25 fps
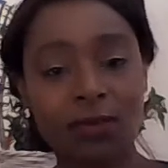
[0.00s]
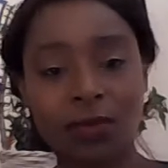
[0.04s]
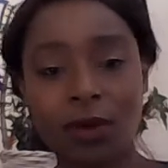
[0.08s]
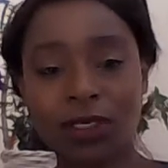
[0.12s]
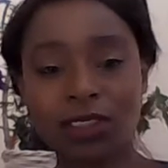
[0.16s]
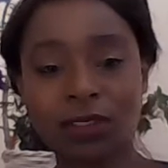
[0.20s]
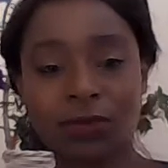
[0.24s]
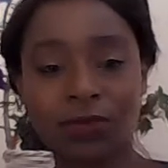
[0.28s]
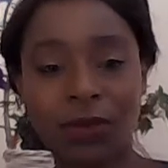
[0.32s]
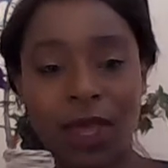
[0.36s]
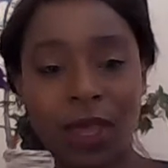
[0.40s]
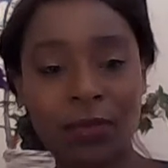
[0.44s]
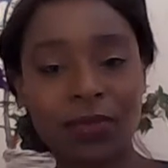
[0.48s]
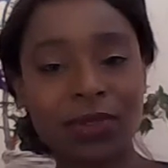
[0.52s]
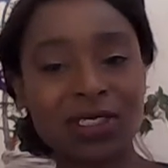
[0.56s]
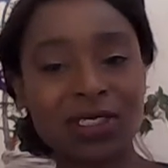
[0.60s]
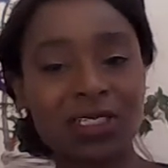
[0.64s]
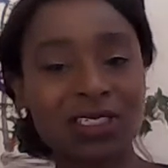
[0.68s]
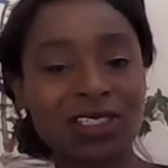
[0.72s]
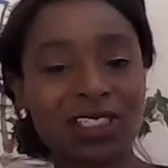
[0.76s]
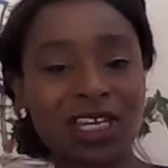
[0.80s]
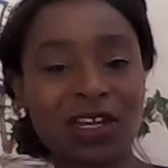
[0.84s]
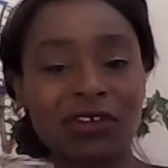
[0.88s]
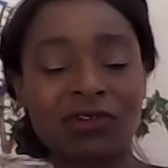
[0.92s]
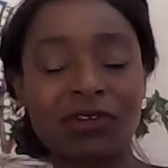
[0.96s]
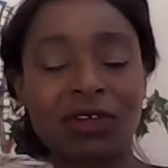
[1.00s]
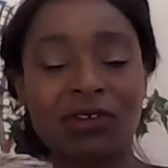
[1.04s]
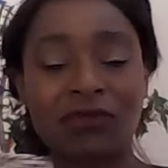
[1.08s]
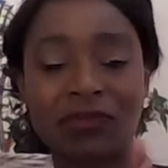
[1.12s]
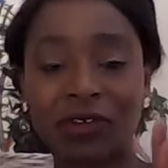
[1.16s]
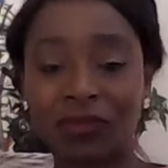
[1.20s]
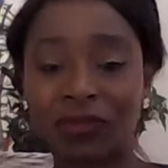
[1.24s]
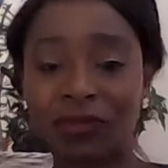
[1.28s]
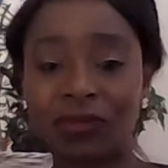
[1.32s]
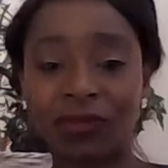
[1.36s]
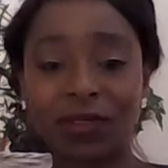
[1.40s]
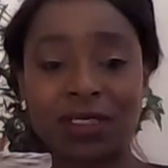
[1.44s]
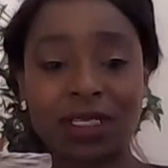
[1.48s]
Deposit payments is generally
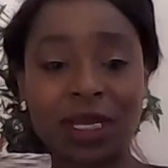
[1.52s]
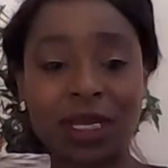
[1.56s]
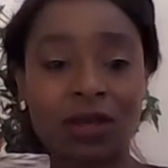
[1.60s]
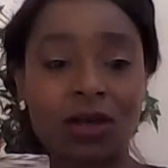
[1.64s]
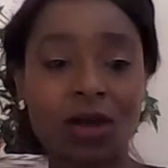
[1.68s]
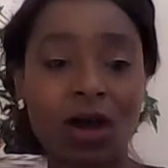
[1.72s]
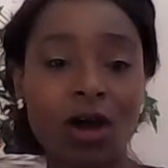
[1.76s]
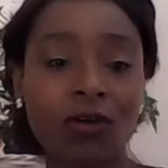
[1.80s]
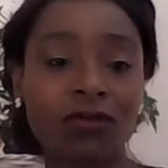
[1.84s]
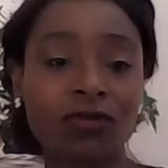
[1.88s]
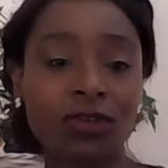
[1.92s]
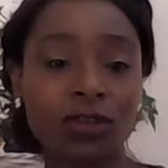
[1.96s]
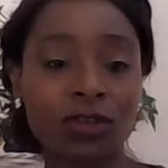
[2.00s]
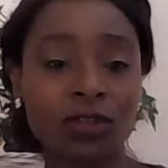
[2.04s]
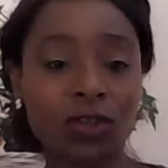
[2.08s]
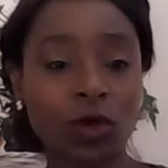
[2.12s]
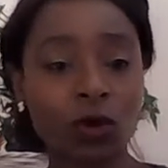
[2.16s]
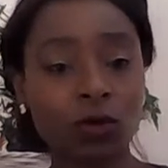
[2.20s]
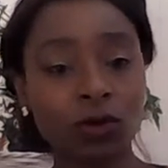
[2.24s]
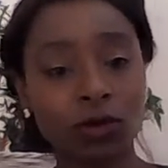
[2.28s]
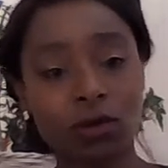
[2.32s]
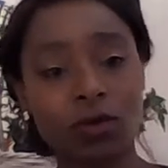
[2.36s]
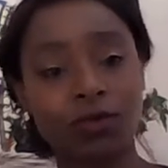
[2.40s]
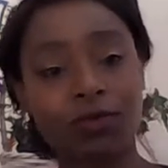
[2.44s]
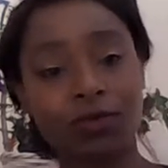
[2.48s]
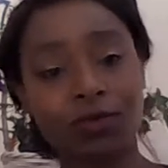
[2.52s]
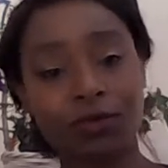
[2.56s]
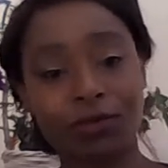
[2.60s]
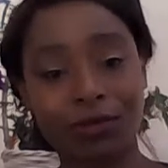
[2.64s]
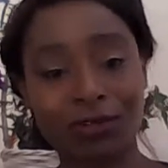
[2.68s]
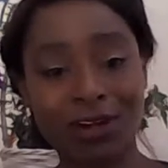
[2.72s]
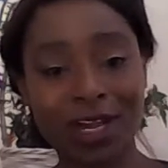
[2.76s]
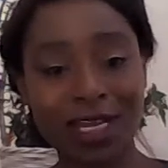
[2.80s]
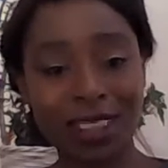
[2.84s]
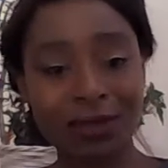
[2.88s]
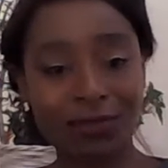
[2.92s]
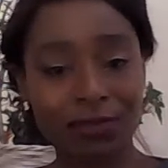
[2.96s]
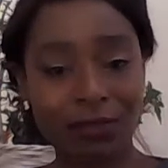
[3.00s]
50% of the total
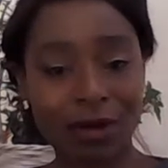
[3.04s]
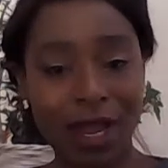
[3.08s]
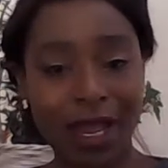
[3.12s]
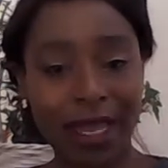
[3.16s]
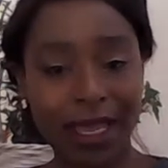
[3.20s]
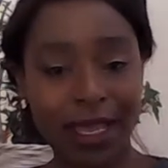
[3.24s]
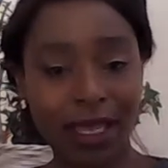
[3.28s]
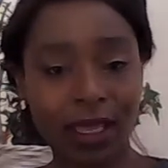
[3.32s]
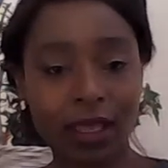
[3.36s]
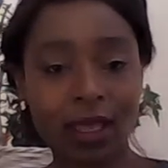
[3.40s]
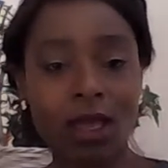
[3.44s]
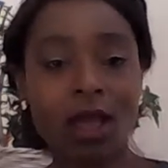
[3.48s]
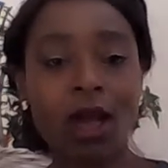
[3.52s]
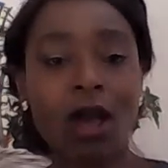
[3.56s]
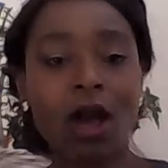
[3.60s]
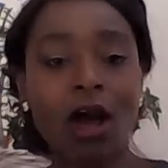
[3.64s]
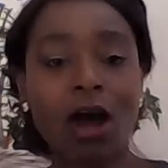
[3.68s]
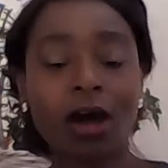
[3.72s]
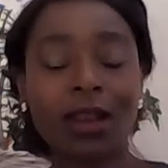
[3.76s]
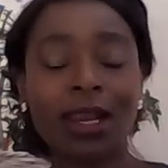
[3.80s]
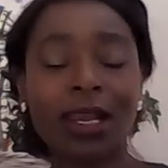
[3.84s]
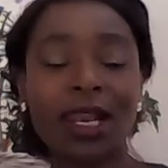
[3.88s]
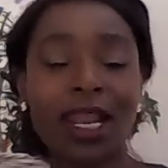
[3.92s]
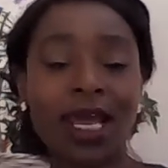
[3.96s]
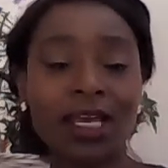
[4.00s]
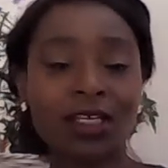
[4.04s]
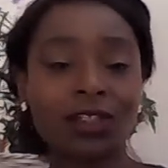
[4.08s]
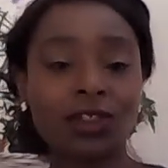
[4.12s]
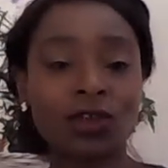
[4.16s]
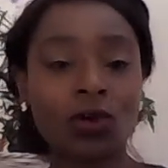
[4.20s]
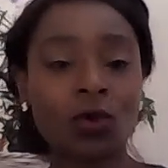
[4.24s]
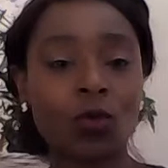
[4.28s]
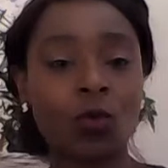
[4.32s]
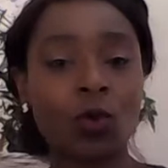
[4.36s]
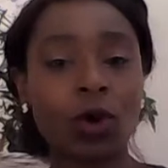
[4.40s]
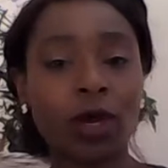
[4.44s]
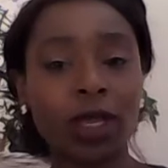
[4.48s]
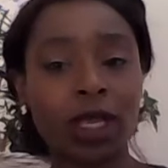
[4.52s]
price bracket, unless
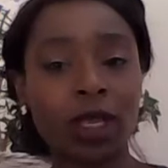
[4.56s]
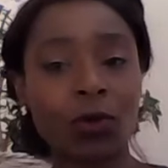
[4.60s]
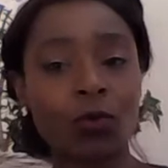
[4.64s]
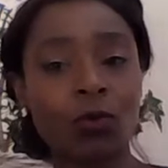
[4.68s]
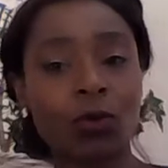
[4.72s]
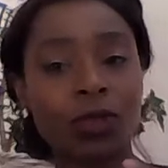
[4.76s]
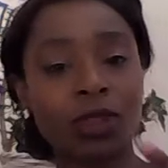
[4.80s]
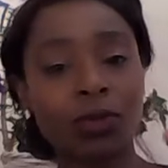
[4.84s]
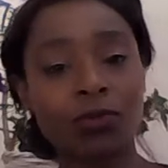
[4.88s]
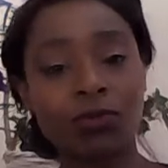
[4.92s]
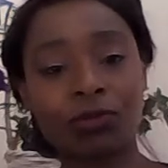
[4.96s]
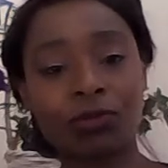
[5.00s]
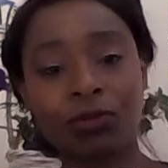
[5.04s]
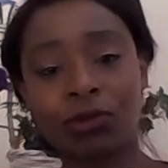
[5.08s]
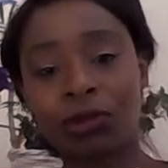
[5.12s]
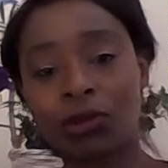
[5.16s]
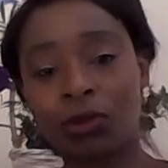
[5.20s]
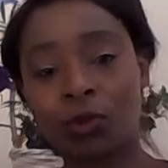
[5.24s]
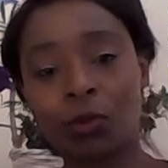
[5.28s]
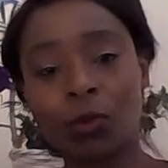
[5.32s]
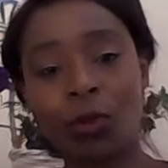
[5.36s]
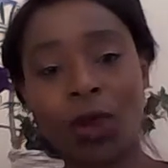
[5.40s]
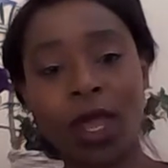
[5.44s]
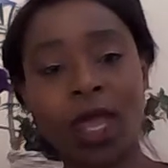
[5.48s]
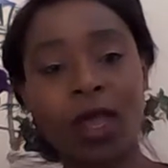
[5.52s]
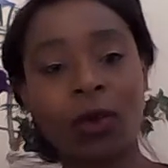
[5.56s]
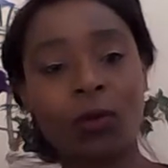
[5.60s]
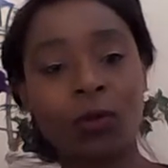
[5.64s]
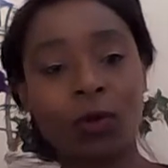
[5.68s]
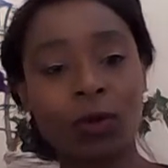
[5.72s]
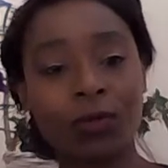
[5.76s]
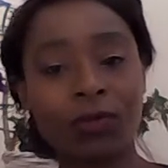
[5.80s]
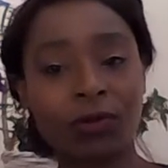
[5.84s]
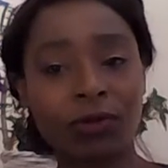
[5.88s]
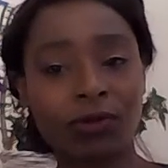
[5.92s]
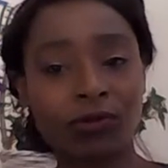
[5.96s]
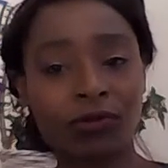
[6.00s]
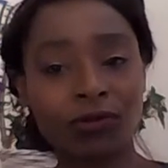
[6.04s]
you're working with a product where
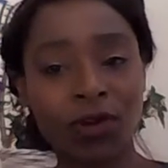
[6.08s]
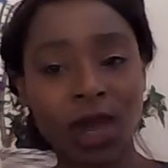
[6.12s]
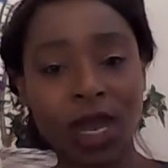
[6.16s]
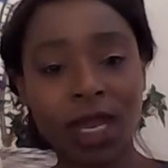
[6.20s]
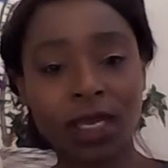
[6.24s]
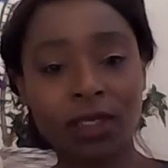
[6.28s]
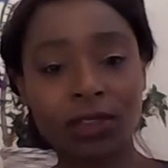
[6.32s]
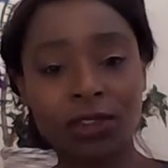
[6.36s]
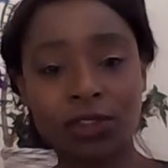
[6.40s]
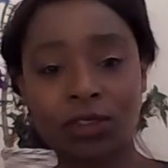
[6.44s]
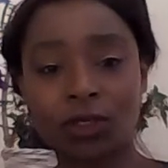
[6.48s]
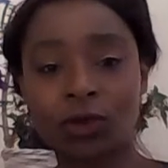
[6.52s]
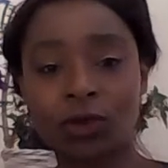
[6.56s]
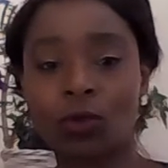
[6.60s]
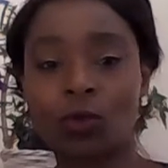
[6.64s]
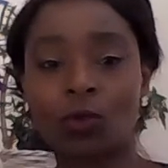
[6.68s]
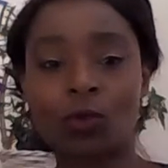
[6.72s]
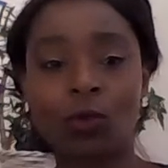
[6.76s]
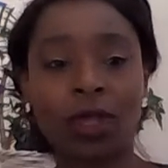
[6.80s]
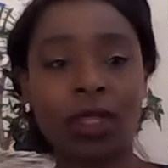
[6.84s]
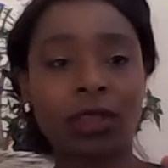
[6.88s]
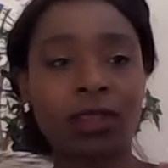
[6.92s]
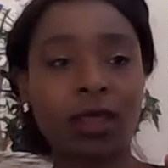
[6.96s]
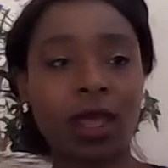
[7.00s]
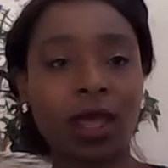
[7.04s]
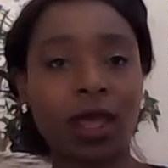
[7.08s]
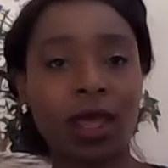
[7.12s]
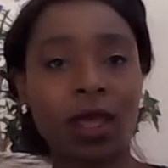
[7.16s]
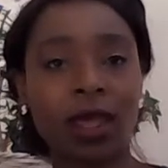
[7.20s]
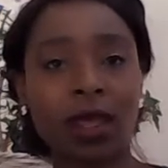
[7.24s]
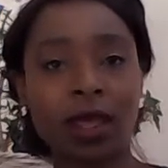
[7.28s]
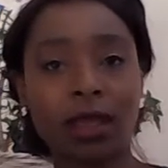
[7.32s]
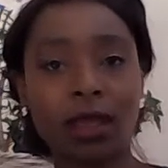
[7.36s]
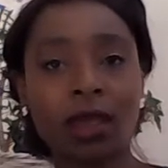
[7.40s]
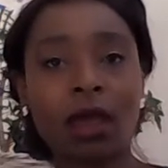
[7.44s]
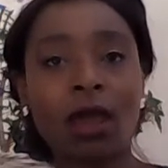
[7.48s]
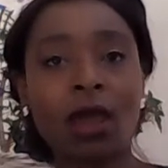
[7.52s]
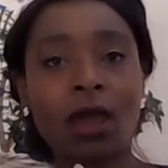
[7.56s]
we provide you with
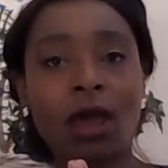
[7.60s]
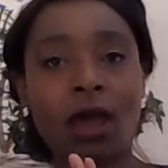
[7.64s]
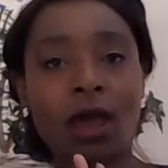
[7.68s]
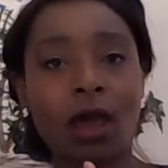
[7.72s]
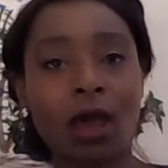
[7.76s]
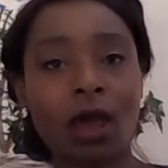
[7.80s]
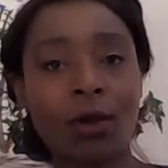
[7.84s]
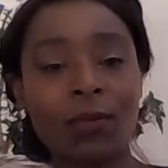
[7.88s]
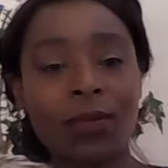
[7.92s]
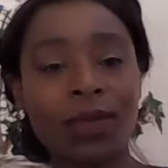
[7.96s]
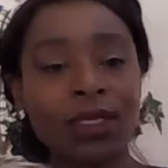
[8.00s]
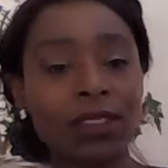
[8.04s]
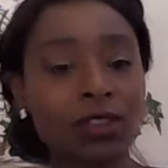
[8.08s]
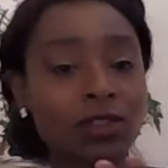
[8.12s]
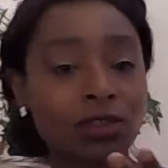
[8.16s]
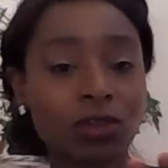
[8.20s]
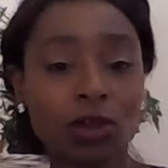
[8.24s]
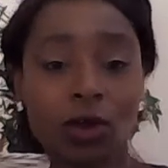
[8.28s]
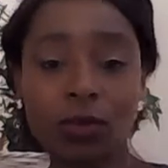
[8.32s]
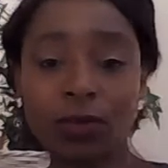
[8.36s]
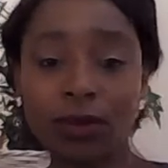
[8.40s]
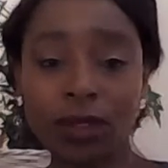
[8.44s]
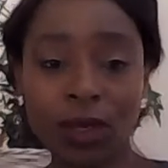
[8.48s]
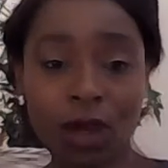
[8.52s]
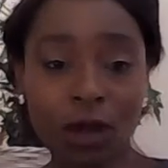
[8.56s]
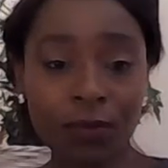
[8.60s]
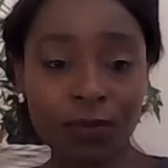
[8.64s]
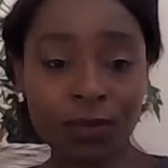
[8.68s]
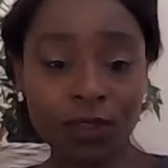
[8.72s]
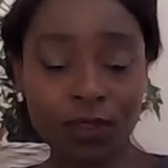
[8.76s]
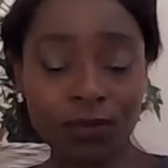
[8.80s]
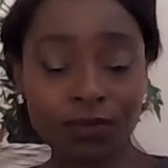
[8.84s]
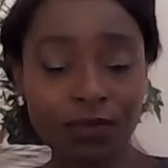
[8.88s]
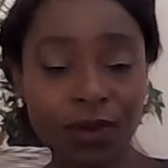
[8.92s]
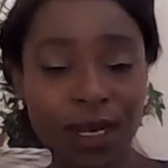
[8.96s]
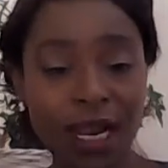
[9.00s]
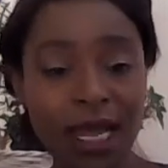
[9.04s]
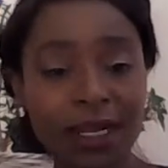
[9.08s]
a installment
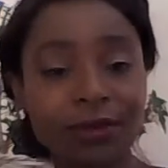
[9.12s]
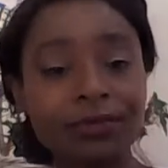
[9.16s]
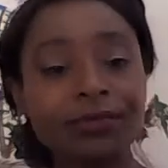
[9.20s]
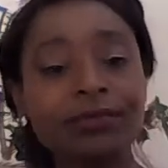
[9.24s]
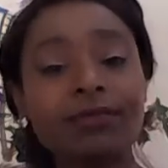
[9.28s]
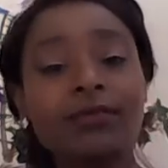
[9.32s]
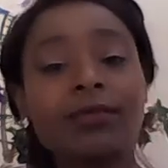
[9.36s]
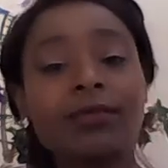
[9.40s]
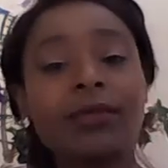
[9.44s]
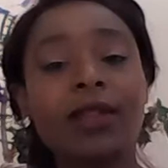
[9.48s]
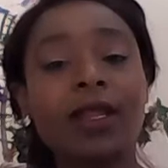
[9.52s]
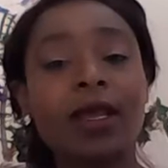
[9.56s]
option plan.